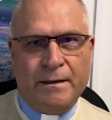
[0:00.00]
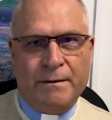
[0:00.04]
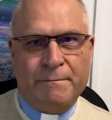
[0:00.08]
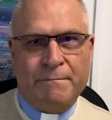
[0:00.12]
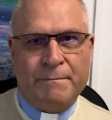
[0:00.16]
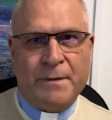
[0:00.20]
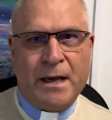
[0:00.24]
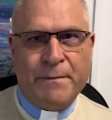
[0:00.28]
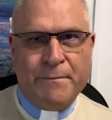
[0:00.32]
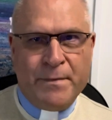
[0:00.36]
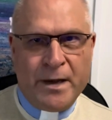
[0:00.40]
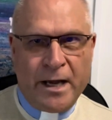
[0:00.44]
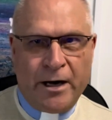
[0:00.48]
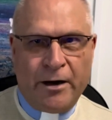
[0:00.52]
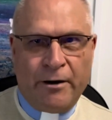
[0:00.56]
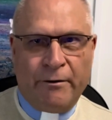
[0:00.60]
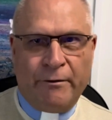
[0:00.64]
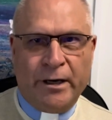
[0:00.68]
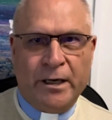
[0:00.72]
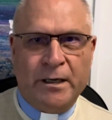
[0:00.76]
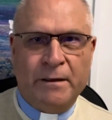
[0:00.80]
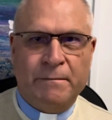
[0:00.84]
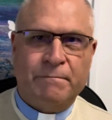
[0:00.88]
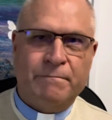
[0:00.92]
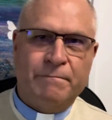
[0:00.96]
May
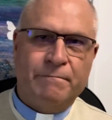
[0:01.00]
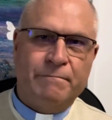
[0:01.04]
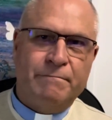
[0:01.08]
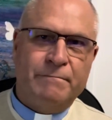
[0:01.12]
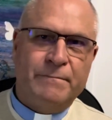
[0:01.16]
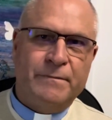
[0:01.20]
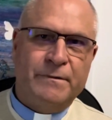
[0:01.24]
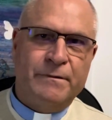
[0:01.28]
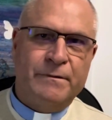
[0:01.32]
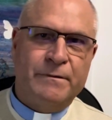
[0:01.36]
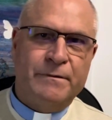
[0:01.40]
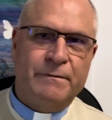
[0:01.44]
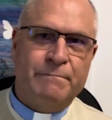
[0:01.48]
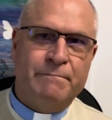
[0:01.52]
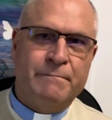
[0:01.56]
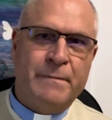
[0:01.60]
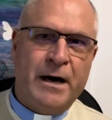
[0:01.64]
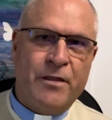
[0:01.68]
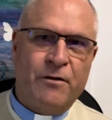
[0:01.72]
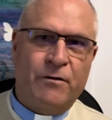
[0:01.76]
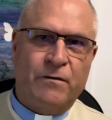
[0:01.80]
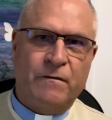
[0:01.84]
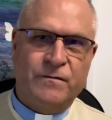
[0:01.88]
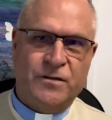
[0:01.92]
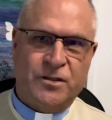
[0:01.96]
Mary,
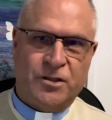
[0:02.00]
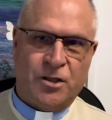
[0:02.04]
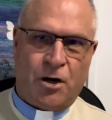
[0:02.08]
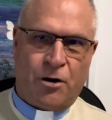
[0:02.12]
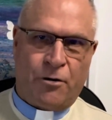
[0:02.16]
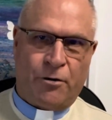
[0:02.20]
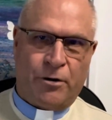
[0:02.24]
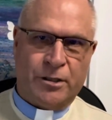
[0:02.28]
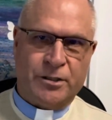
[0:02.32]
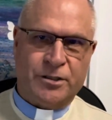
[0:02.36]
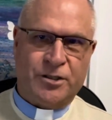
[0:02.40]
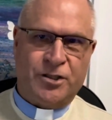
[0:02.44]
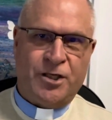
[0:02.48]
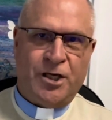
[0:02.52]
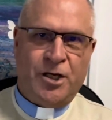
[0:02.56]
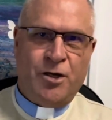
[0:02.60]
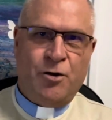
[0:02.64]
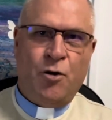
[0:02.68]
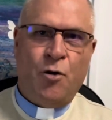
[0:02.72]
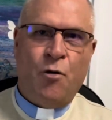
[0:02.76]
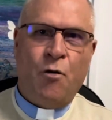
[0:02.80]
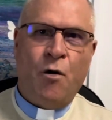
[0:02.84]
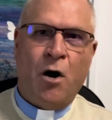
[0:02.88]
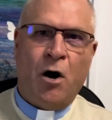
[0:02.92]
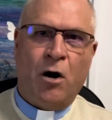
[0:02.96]
Mother of Sorrows, she
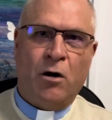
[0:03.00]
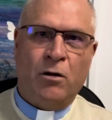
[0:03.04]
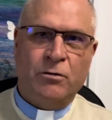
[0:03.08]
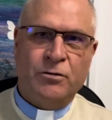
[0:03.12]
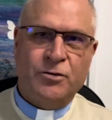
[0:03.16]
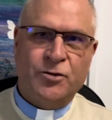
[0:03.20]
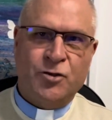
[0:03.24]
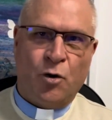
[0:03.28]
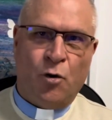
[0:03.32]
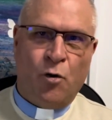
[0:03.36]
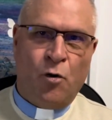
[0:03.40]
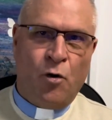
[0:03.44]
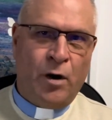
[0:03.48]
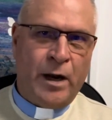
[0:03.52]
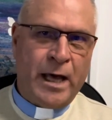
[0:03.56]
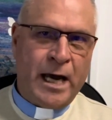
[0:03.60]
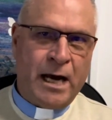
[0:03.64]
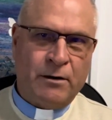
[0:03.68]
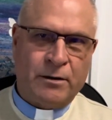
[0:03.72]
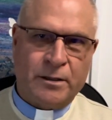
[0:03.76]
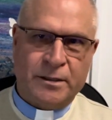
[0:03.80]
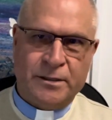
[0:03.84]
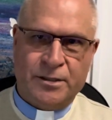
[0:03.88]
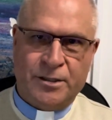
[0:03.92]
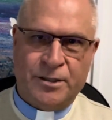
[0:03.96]
who holds all our
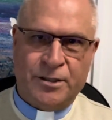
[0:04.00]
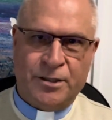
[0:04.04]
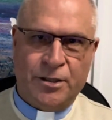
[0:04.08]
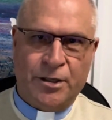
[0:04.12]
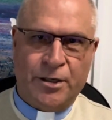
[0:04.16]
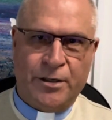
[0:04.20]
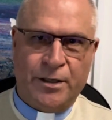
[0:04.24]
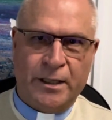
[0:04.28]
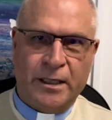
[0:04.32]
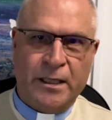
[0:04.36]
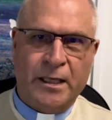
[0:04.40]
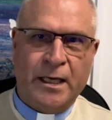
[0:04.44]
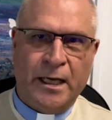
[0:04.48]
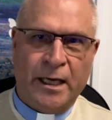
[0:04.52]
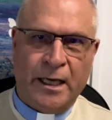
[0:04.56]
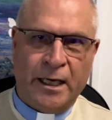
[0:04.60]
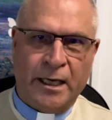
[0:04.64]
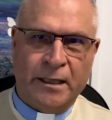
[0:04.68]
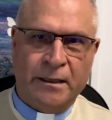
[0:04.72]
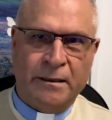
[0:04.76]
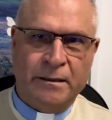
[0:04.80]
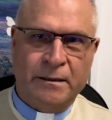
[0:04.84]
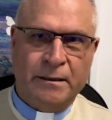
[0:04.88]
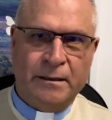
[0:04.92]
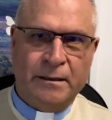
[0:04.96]
concern and care,